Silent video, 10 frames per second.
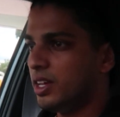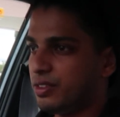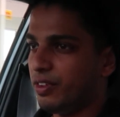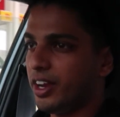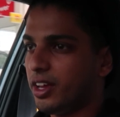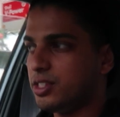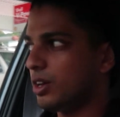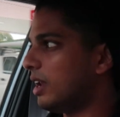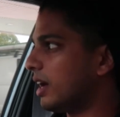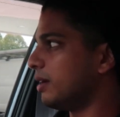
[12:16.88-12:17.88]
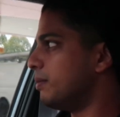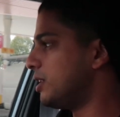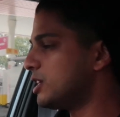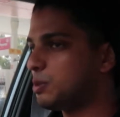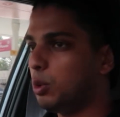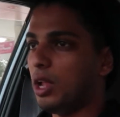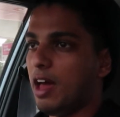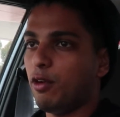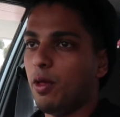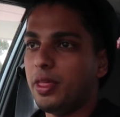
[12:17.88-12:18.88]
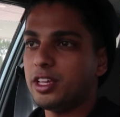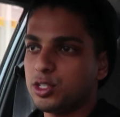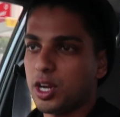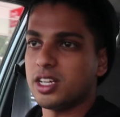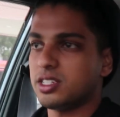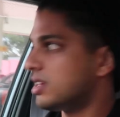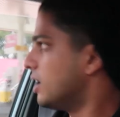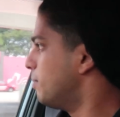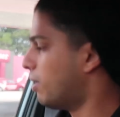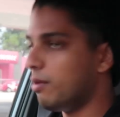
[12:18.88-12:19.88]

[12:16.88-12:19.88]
It's funny because you got like a mini spool. Everyone thinks you're trying to skid,